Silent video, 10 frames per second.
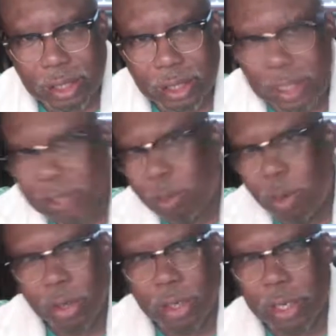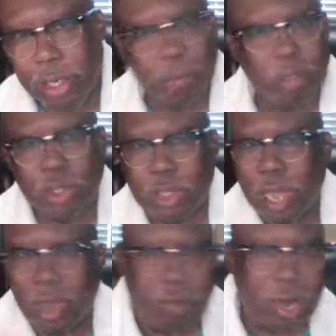in the world to come. This
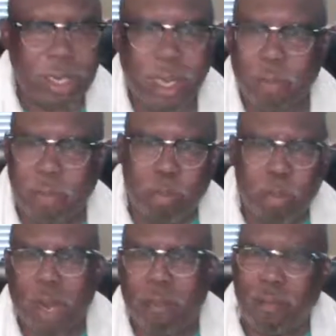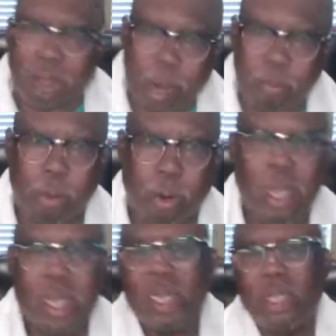life ain't nothing but a vapor.
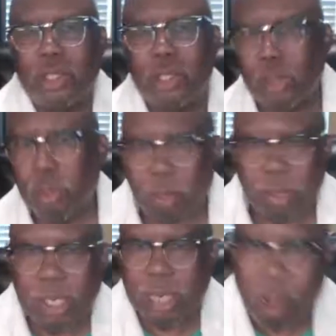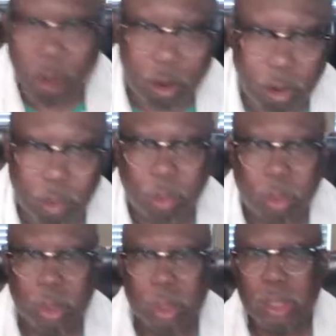It'll soon be gone.
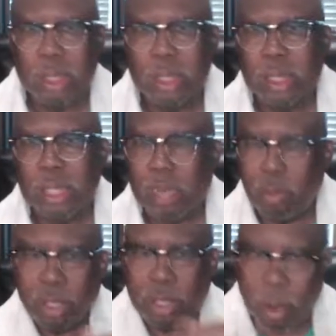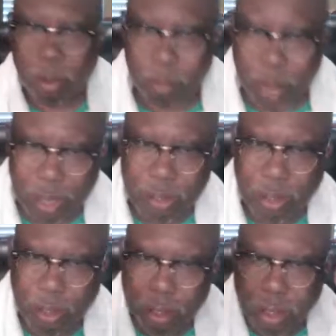And we're talking about
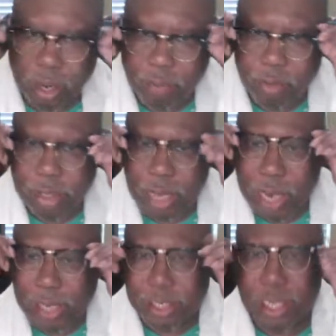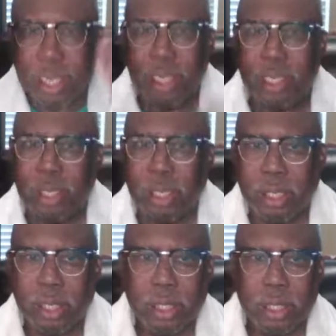uh, COVID-19.
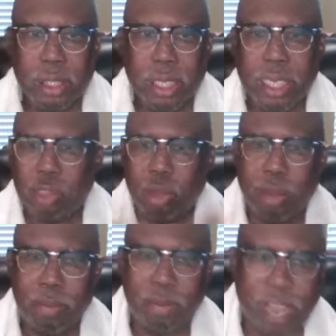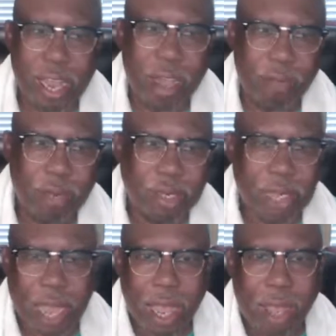It's wreaking havoc
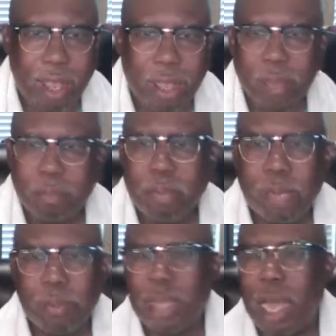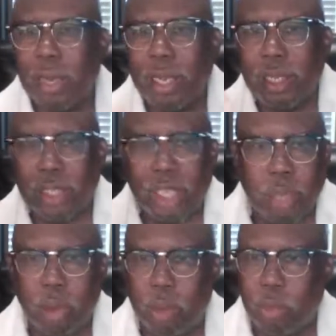now. But y'all ain't
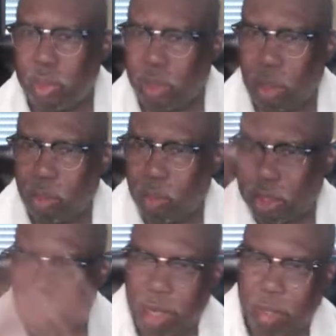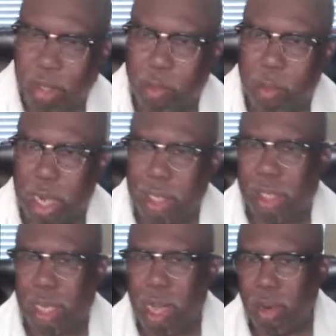seen what was what's coming around the
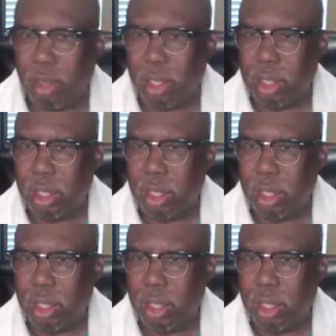corner.